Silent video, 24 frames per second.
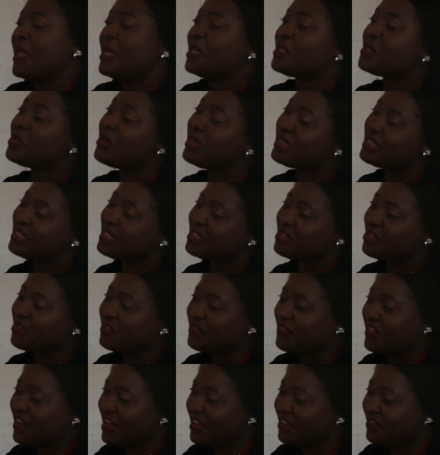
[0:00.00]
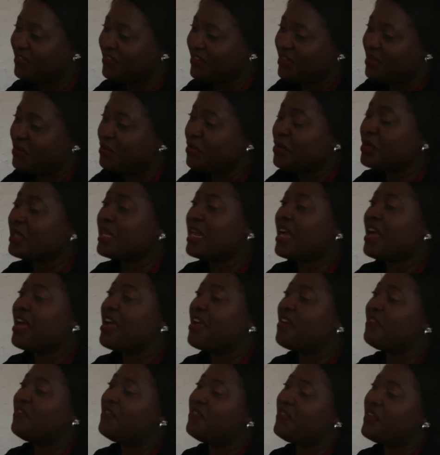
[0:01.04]
So as a survivor, what
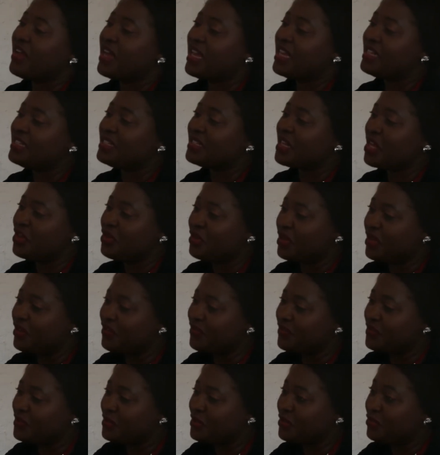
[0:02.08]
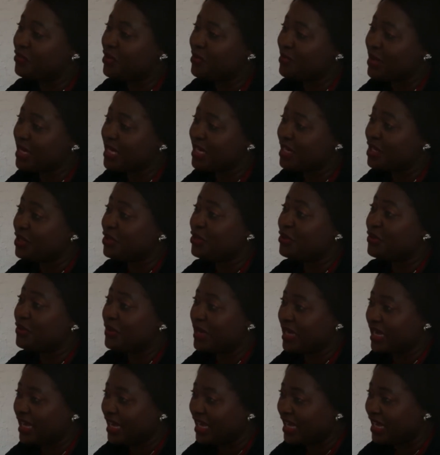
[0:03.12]
advice can you give to the women in the
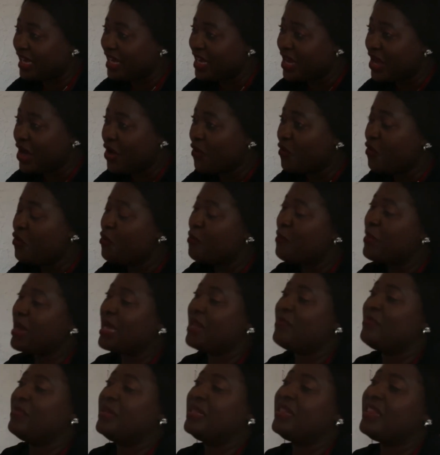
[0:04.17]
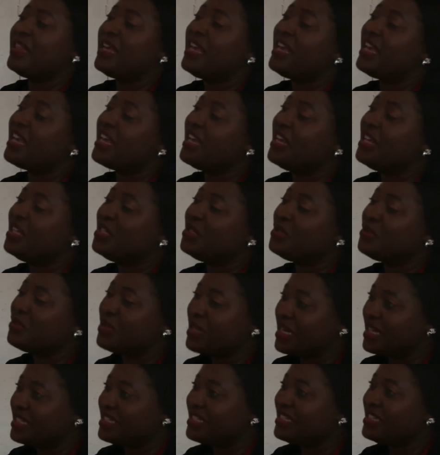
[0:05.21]
UK who might be thinking to
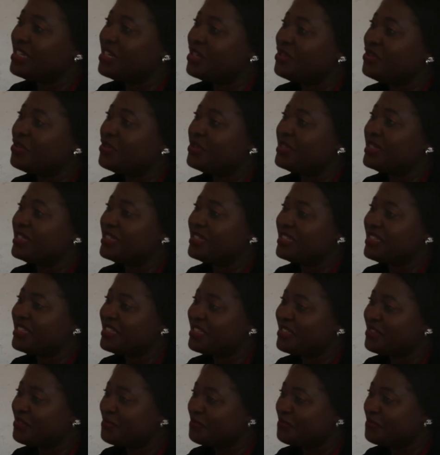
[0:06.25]
cutting their daughters?